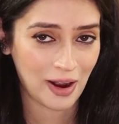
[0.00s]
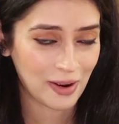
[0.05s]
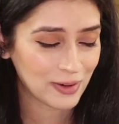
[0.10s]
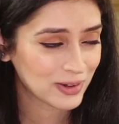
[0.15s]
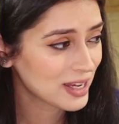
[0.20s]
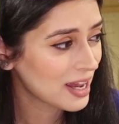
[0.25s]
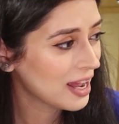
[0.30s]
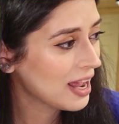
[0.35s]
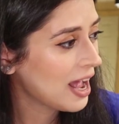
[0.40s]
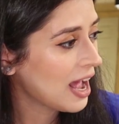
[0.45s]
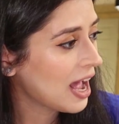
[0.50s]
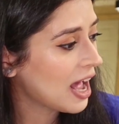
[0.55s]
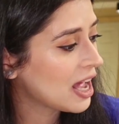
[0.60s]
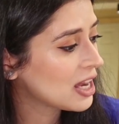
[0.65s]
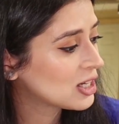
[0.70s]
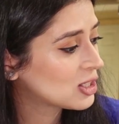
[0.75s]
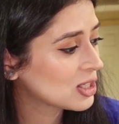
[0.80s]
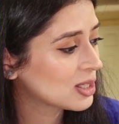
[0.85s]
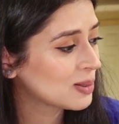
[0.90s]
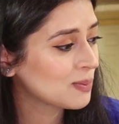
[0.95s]
around.
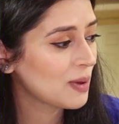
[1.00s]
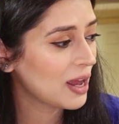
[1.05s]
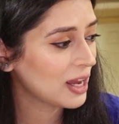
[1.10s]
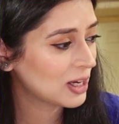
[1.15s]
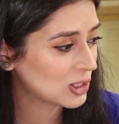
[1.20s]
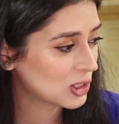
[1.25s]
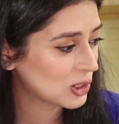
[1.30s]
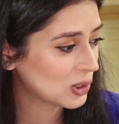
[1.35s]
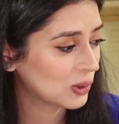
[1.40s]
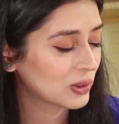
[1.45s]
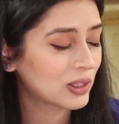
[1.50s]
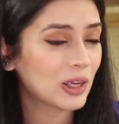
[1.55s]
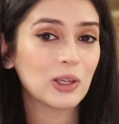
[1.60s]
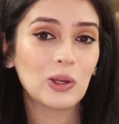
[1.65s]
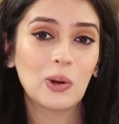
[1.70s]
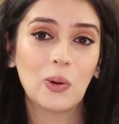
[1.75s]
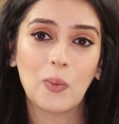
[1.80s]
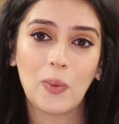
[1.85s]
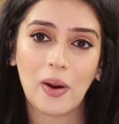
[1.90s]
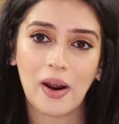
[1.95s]
Uh, just make sure
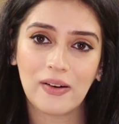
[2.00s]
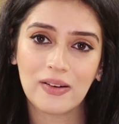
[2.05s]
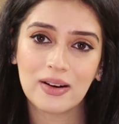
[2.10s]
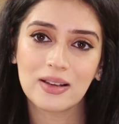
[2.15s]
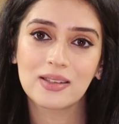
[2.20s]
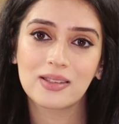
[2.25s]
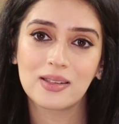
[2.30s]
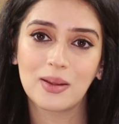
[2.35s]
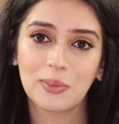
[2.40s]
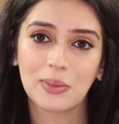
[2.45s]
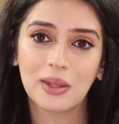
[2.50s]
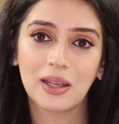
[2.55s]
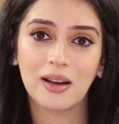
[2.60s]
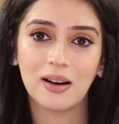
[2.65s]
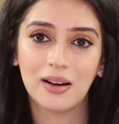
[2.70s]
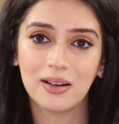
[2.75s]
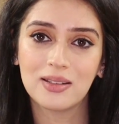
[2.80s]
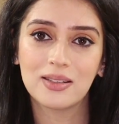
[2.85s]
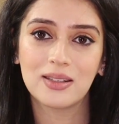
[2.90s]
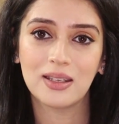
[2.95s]
that you're wearing something
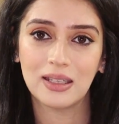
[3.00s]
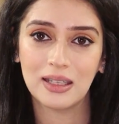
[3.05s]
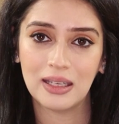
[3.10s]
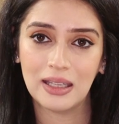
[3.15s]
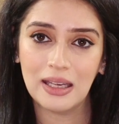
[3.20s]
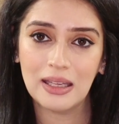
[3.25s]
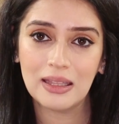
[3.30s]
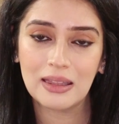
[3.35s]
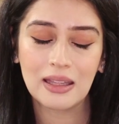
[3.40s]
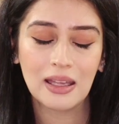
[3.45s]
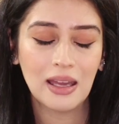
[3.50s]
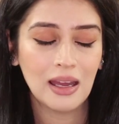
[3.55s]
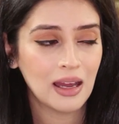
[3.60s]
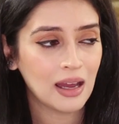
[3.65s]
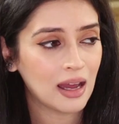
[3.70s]
underneath.